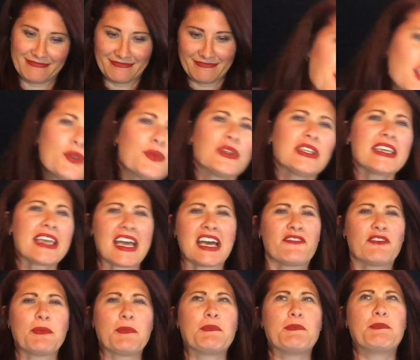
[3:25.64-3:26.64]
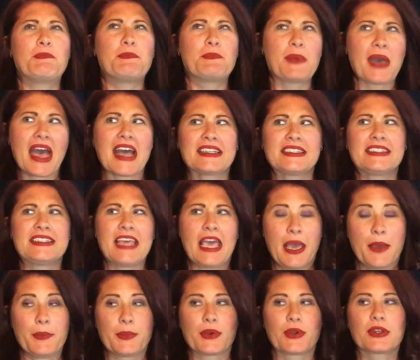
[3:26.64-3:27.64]
I don't really have a bad
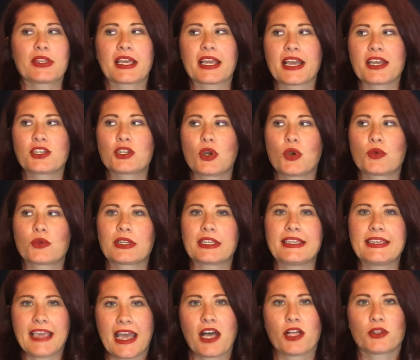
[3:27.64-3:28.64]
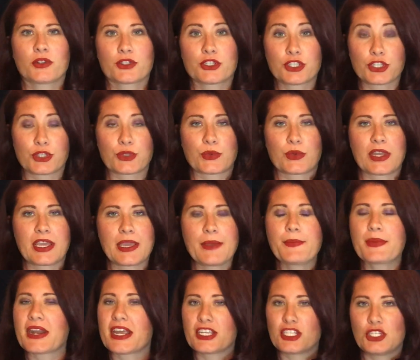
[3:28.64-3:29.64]
temper. Like I don't yell or scream,
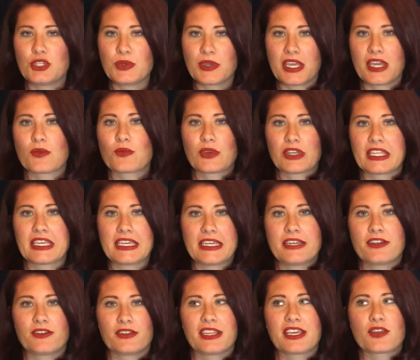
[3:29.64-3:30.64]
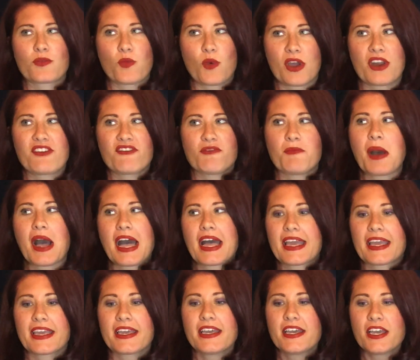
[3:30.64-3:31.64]
but I do get really one of
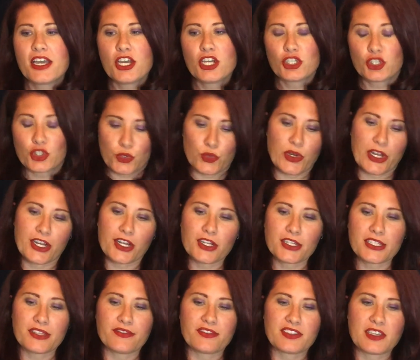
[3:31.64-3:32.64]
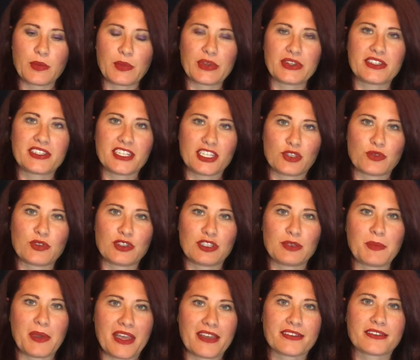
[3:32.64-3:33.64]
my triggers if someone
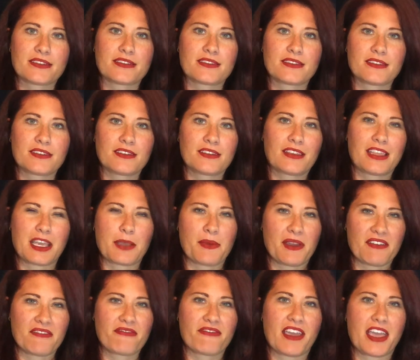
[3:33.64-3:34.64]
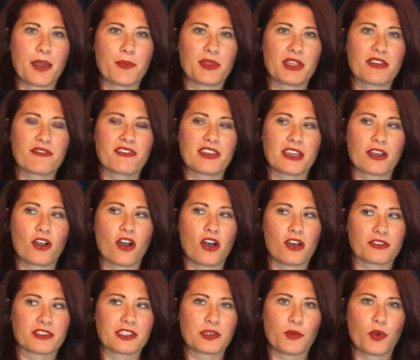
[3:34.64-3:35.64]
disrespects like my family, if they
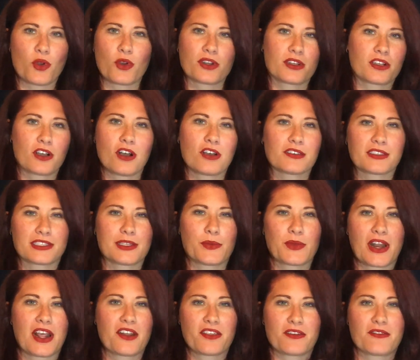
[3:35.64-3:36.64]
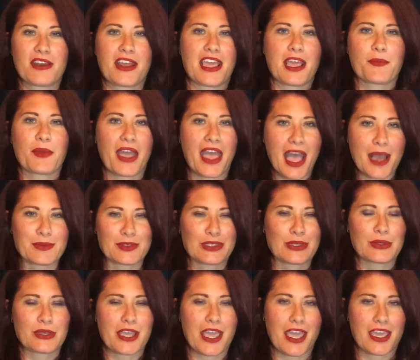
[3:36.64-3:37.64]
call someone out of their name. I
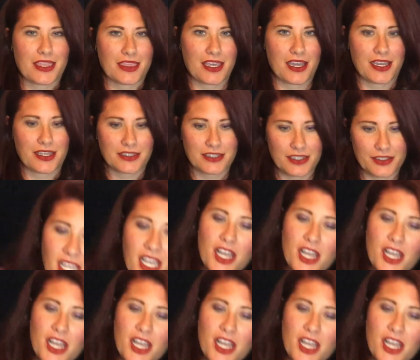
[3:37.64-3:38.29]
absolutely hate that.